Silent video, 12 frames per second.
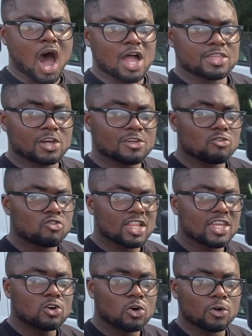Another
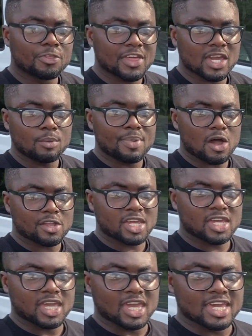really cool thing about
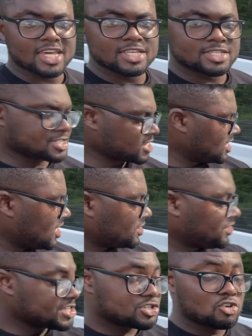it is
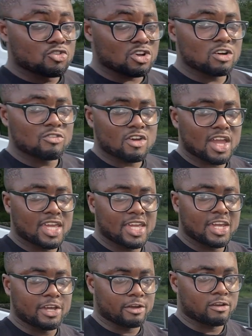this grill right
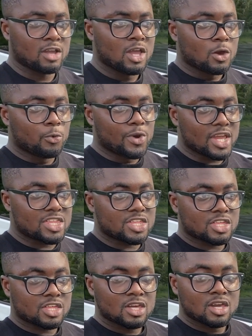here, which
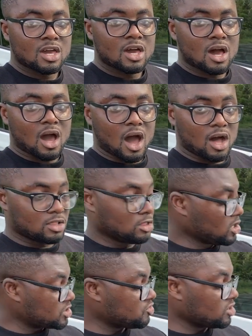
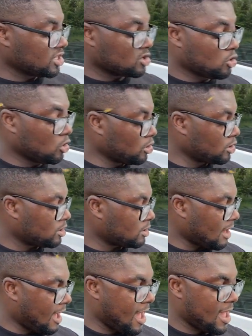looks really cool
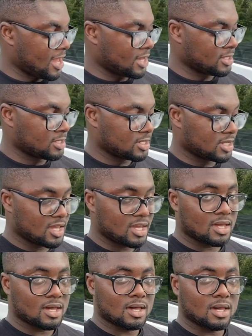and
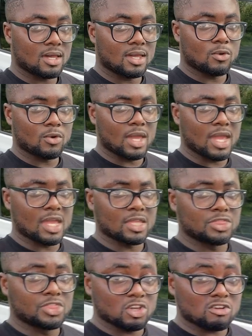in
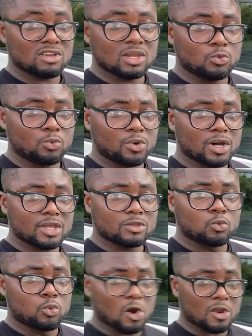theory would
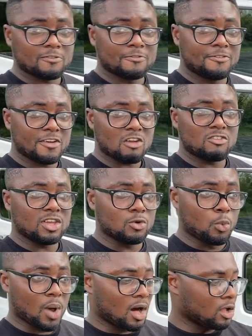work very
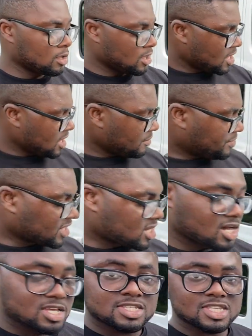well
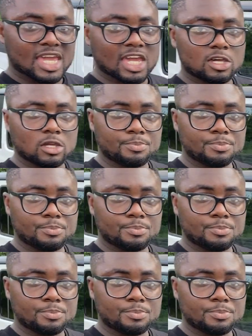because it could